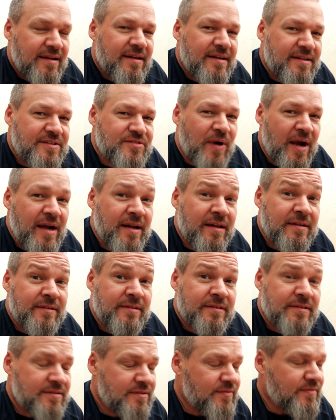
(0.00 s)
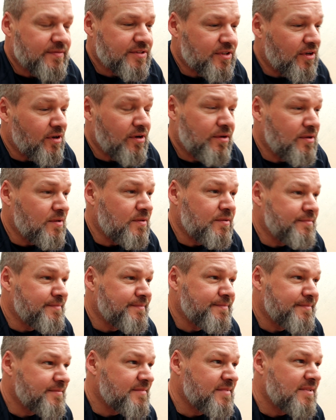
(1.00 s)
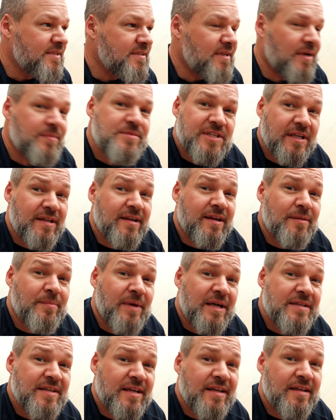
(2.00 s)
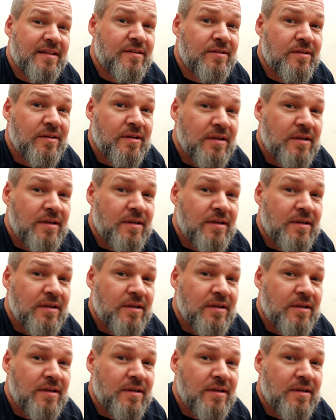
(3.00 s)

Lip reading: It's raining, so I'm sitting in my tent,